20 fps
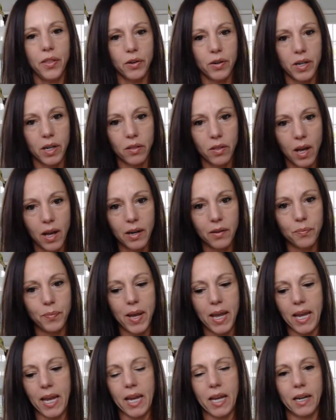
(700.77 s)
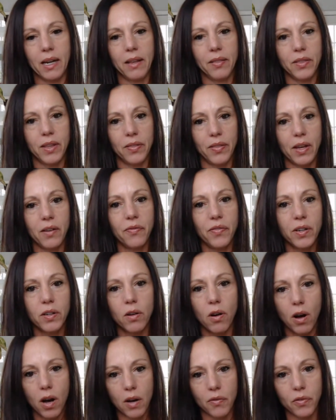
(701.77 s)
they're in a lot of pain then they
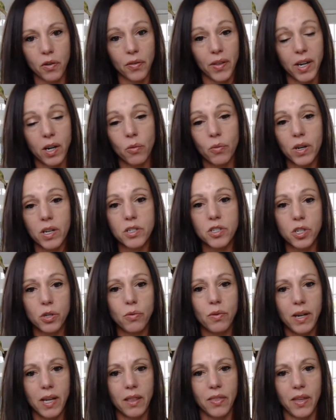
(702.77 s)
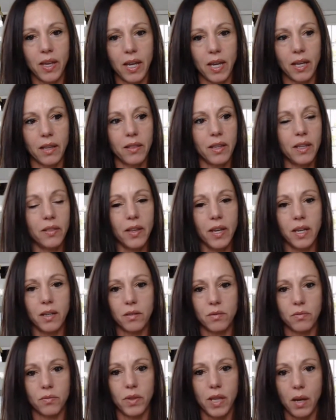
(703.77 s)
feel awful they don't want to do anything then
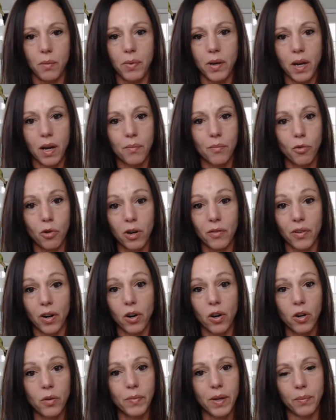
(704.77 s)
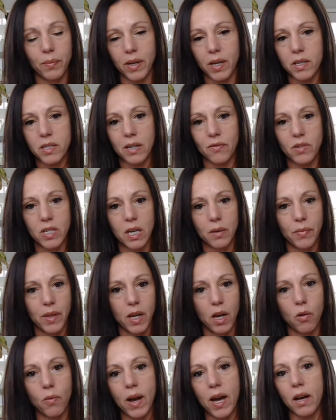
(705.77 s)
they they become more of a hermit because every time they
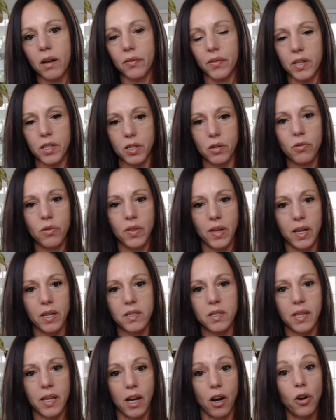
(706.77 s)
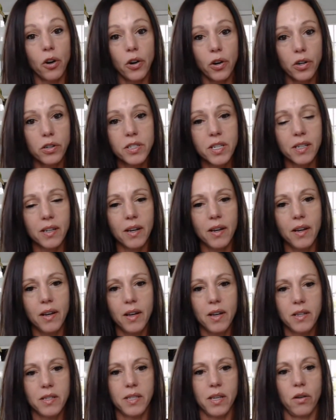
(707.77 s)
go out and they do things they hurt
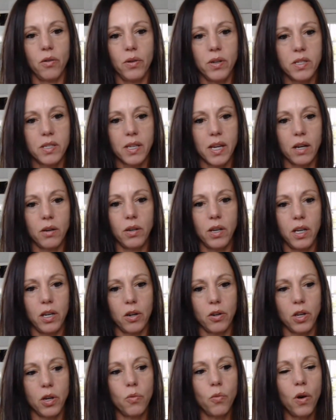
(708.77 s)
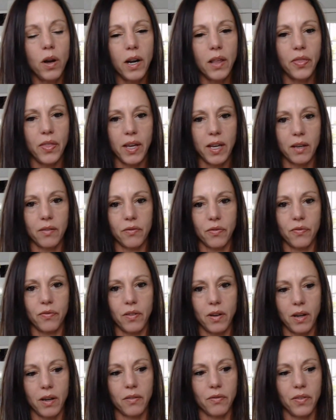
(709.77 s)
so it's like you know you want to think of
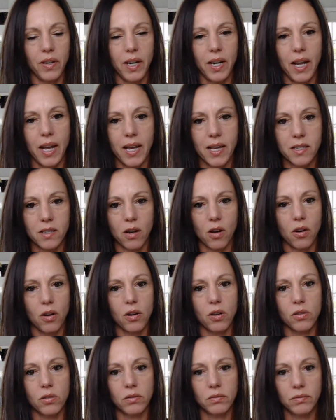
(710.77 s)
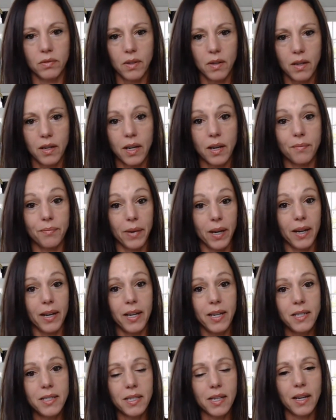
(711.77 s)
of it as all
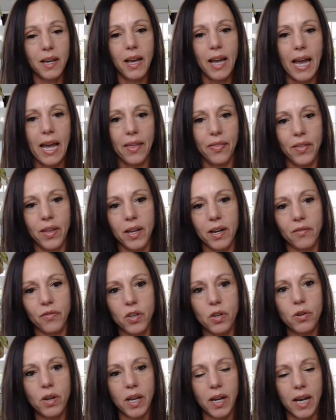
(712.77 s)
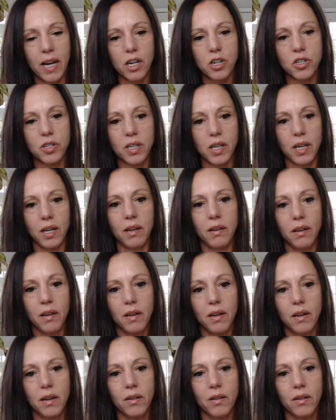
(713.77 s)
combined and then if you can actually